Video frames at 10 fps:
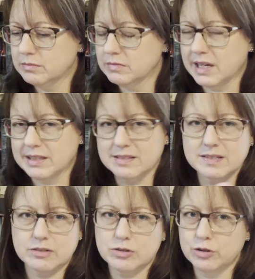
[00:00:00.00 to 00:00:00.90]
like the
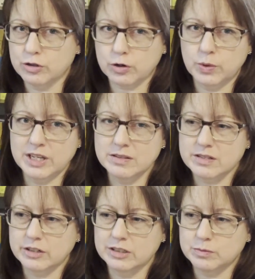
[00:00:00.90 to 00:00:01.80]
Six Tudor Queen
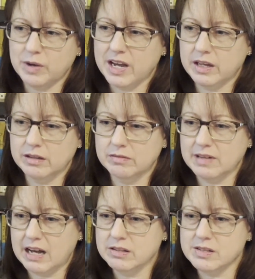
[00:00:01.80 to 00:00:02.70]
series by
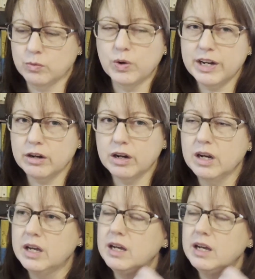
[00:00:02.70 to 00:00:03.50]
Alison Weir,